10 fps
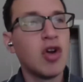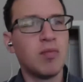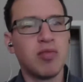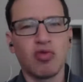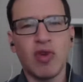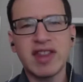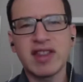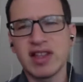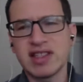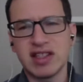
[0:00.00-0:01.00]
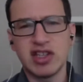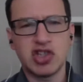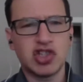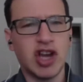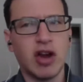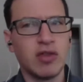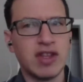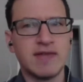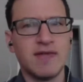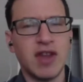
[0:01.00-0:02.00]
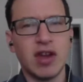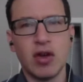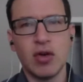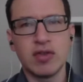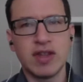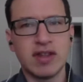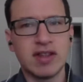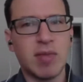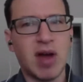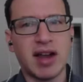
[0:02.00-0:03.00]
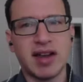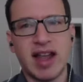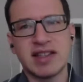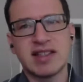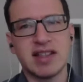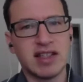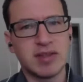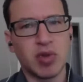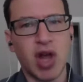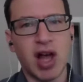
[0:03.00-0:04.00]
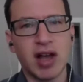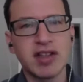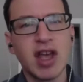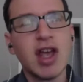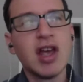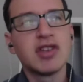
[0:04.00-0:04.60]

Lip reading: who breathlessly share these videos and these podcasts and these blogs.